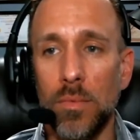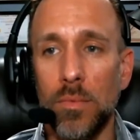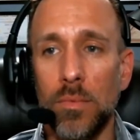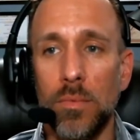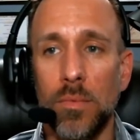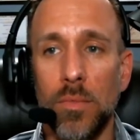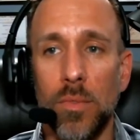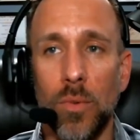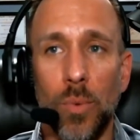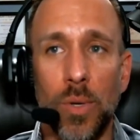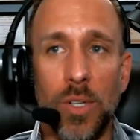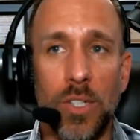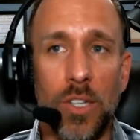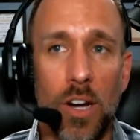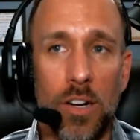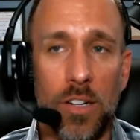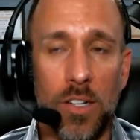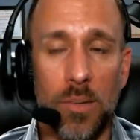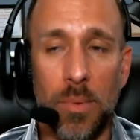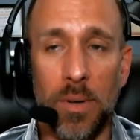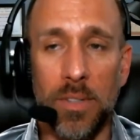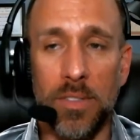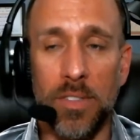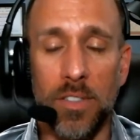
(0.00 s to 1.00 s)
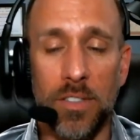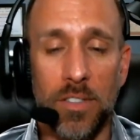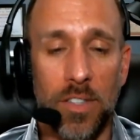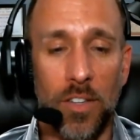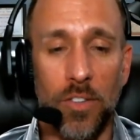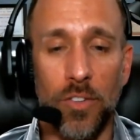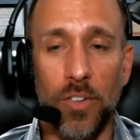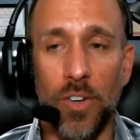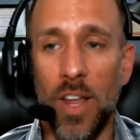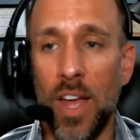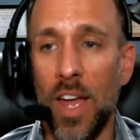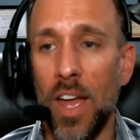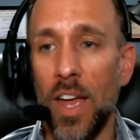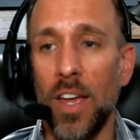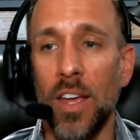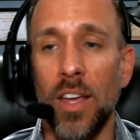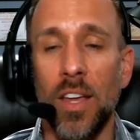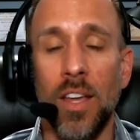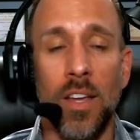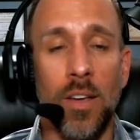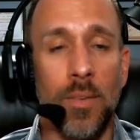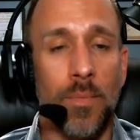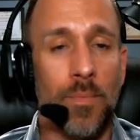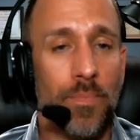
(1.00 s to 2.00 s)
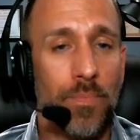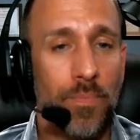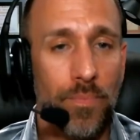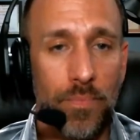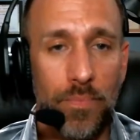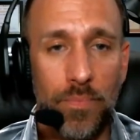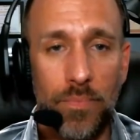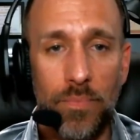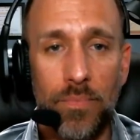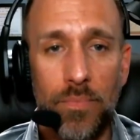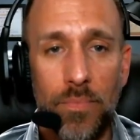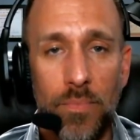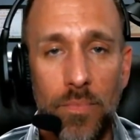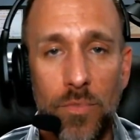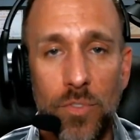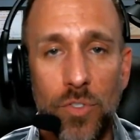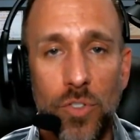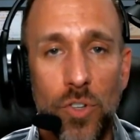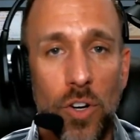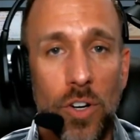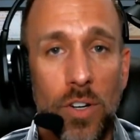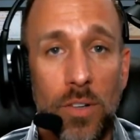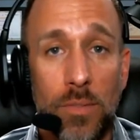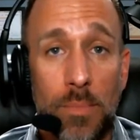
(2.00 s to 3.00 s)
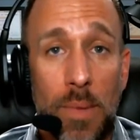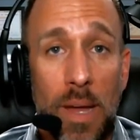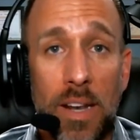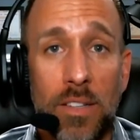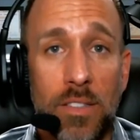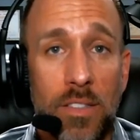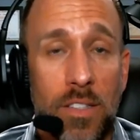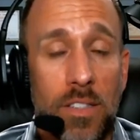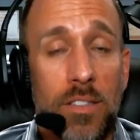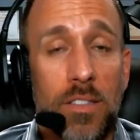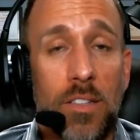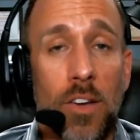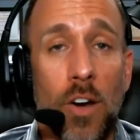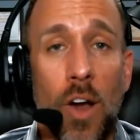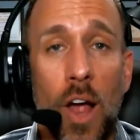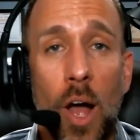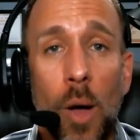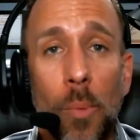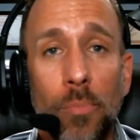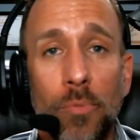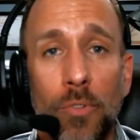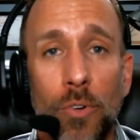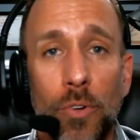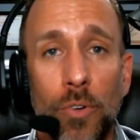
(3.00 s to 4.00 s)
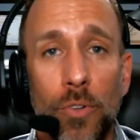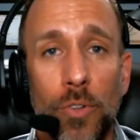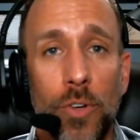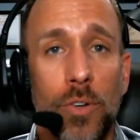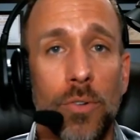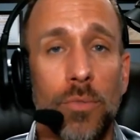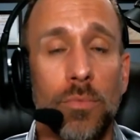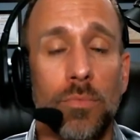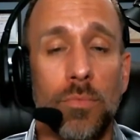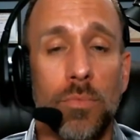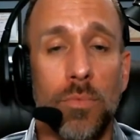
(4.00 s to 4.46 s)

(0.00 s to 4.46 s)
we talked about this the other day. Certain medicines are helpful. They're